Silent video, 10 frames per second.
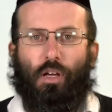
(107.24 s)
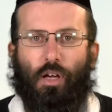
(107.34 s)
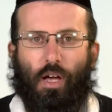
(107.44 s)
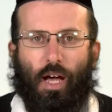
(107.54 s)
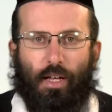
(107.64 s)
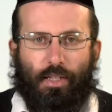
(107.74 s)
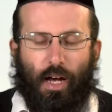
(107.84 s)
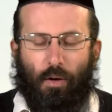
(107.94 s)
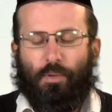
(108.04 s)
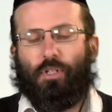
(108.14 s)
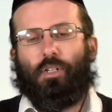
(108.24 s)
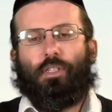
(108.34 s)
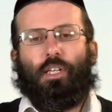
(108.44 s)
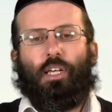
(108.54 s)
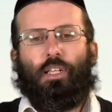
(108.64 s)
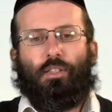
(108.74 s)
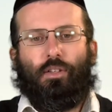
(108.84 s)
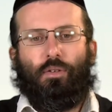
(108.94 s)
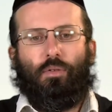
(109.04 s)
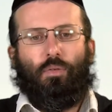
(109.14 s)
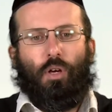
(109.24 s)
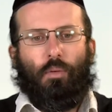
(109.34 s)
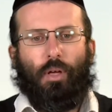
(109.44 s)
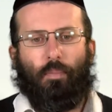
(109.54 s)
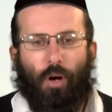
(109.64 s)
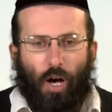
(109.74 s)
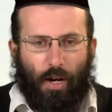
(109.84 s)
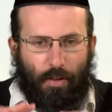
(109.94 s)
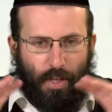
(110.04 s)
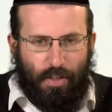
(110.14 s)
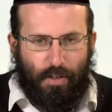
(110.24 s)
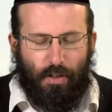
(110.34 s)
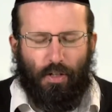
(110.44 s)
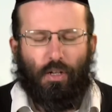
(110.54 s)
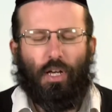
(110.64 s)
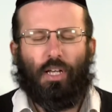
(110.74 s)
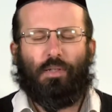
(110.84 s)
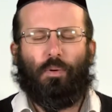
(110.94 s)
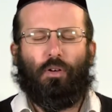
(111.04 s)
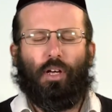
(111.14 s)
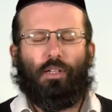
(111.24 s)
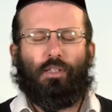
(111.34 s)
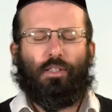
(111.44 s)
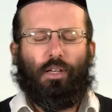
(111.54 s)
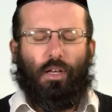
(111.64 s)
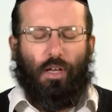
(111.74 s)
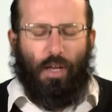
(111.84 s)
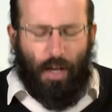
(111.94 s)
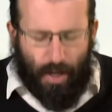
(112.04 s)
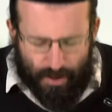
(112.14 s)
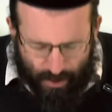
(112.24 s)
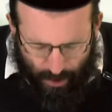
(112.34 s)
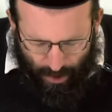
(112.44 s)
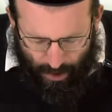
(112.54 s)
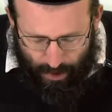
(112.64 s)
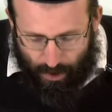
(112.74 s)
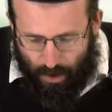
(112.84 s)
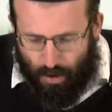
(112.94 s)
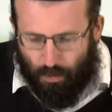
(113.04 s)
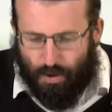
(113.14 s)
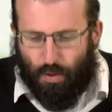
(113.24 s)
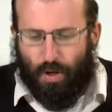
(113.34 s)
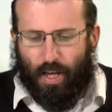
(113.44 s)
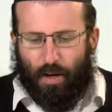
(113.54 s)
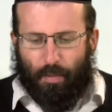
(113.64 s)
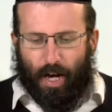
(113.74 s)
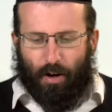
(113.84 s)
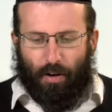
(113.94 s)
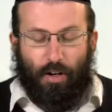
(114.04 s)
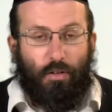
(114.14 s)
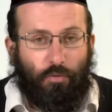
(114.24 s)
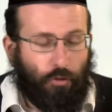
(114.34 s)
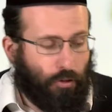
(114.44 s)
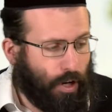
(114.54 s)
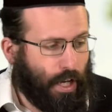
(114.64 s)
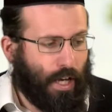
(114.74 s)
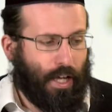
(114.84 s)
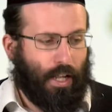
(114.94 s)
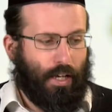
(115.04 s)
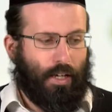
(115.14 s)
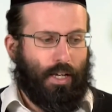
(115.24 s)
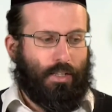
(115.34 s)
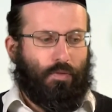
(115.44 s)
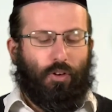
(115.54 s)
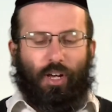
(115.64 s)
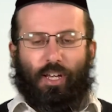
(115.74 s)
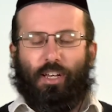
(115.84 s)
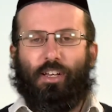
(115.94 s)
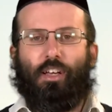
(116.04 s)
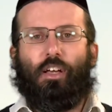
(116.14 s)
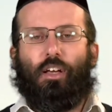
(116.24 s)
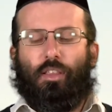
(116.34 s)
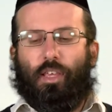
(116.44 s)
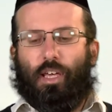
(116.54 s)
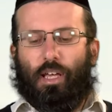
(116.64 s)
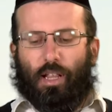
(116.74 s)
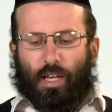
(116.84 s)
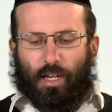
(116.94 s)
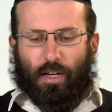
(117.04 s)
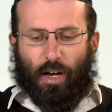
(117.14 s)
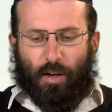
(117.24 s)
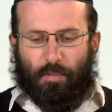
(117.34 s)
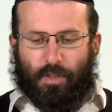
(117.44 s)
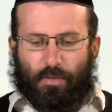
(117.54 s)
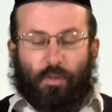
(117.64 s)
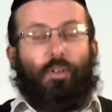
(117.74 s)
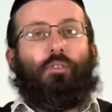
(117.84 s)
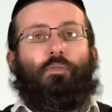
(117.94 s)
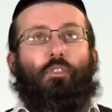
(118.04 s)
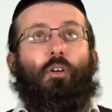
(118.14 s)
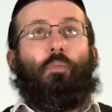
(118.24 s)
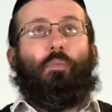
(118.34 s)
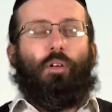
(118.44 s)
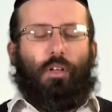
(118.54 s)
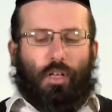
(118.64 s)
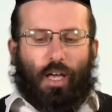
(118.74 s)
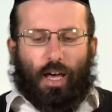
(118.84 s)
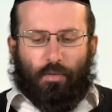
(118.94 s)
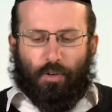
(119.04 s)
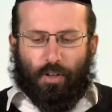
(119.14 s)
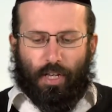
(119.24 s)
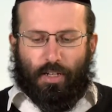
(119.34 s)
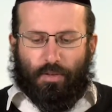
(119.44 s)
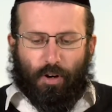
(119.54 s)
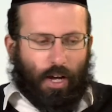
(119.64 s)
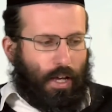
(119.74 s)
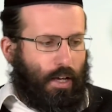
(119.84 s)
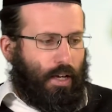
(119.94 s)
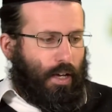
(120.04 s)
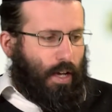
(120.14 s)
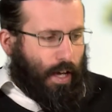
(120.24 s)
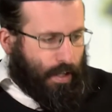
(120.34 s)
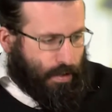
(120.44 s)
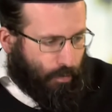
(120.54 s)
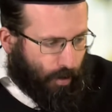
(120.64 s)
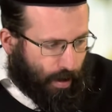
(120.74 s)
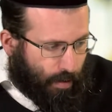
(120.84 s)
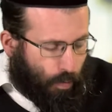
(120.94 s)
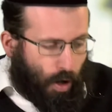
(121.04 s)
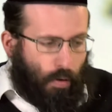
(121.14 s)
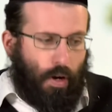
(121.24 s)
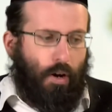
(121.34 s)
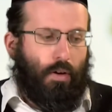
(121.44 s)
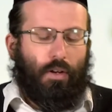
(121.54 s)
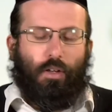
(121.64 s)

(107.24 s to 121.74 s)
has that opportunity to be a part of this experience. And today we're talking about free healing. It's free. The healing comes from heaven. That's right. And it's a very well-known